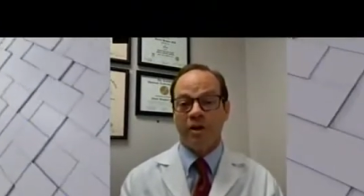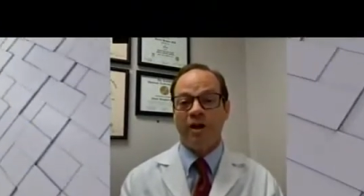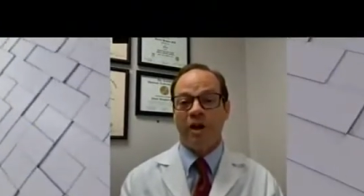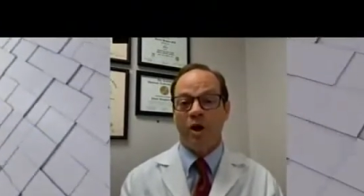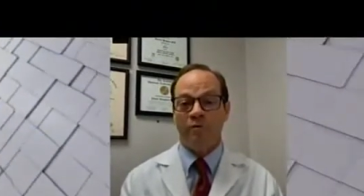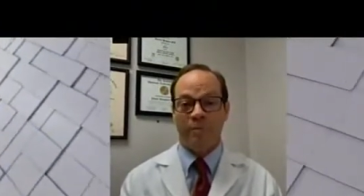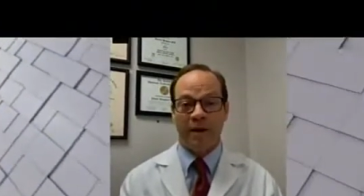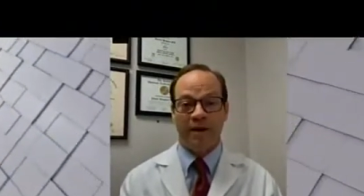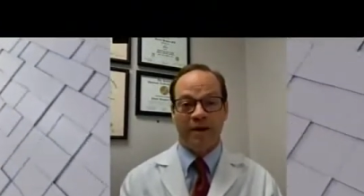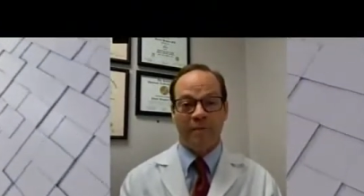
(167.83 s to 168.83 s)
during the
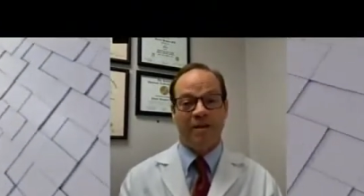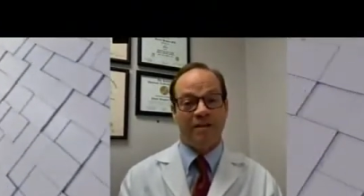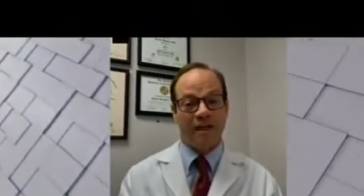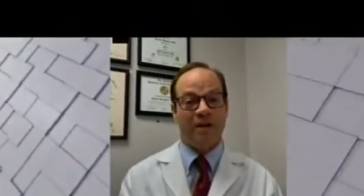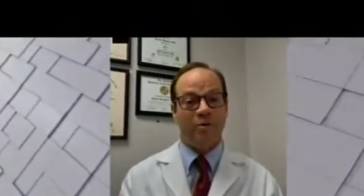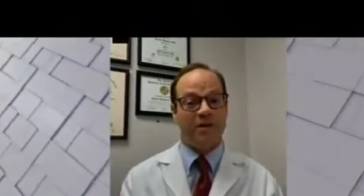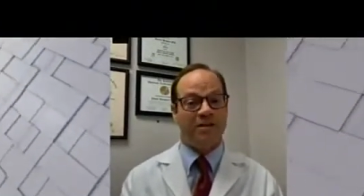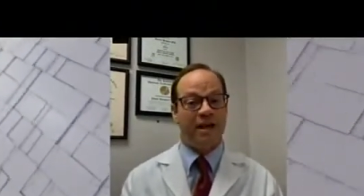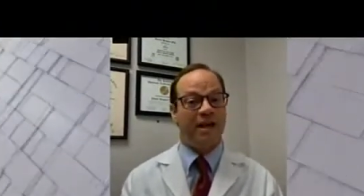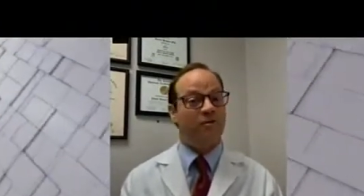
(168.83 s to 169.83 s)
COVID pandemic, to
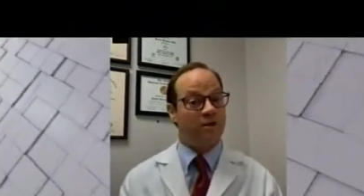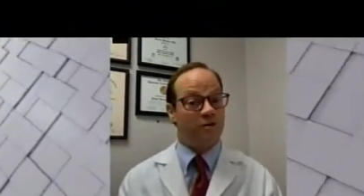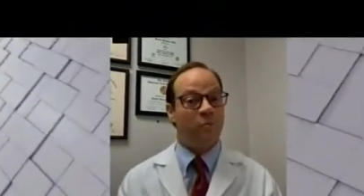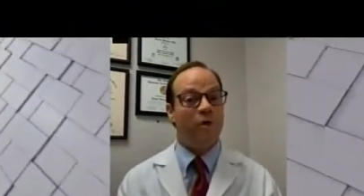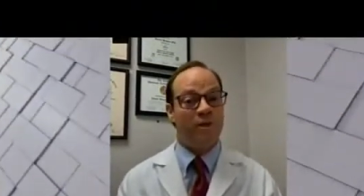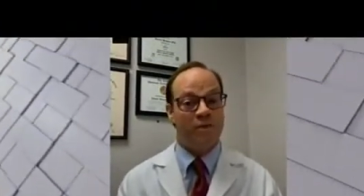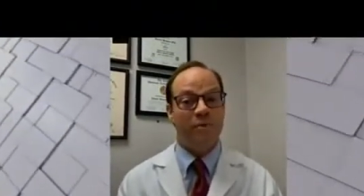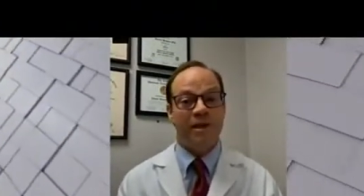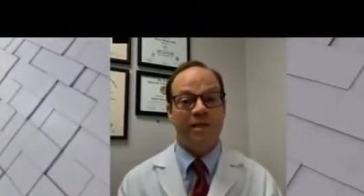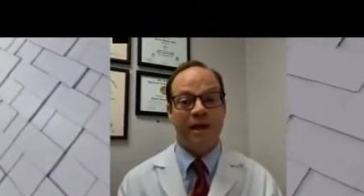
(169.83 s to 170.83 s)
increase that, and there are more
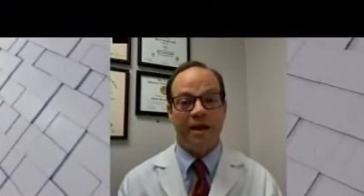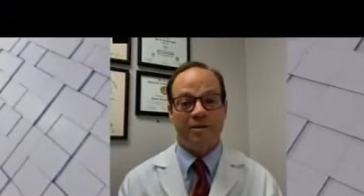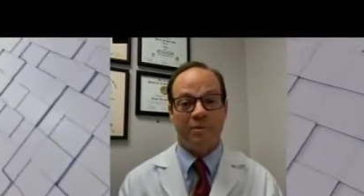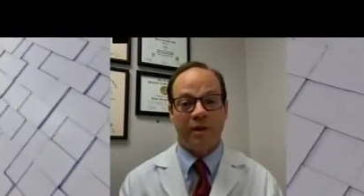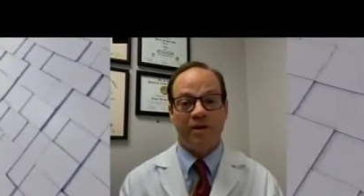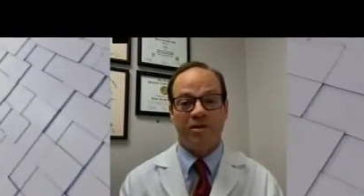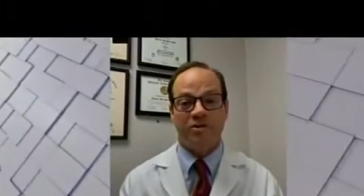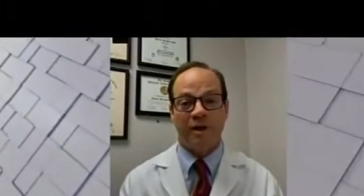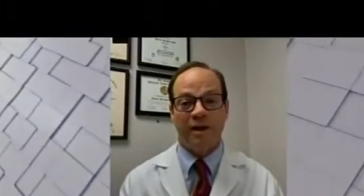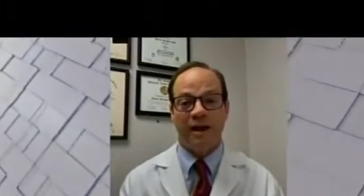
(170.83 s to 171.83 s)
than 3,000
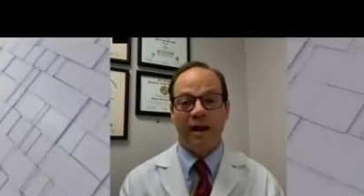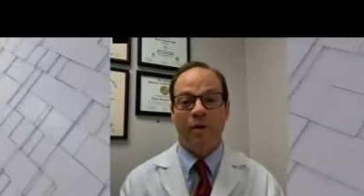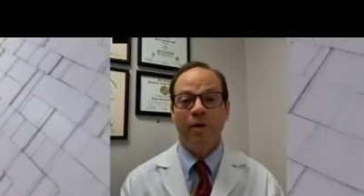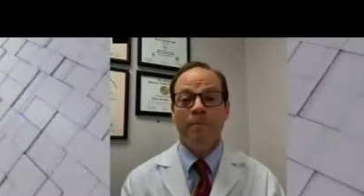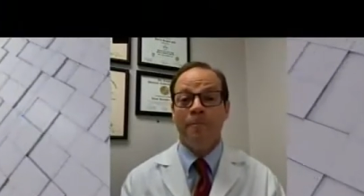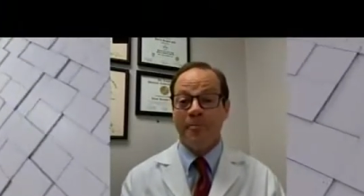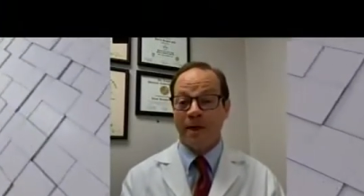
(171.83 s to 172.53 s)
patients right now